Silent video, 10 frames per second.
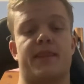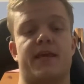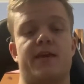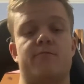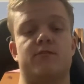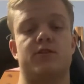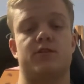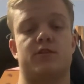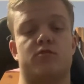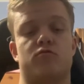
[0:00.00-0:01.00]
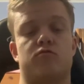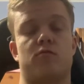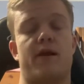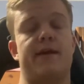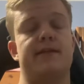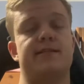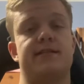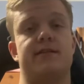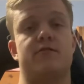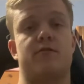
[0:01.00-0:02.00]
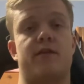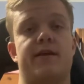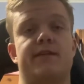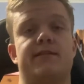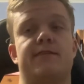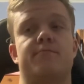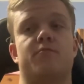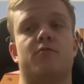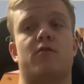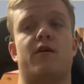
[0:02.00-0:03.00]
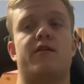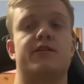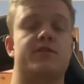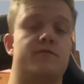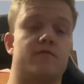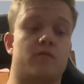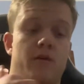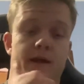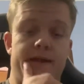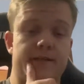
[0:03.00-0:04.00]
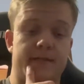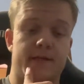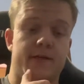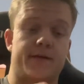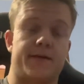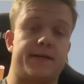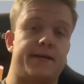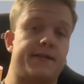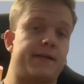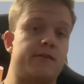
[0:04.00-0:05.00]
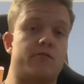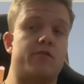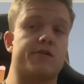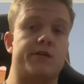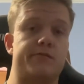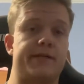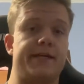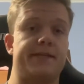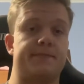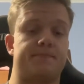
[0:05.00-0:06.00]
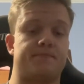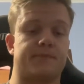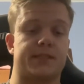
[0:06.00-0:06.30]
It was just a crazy, crazy barrage of threes, and they were all going in.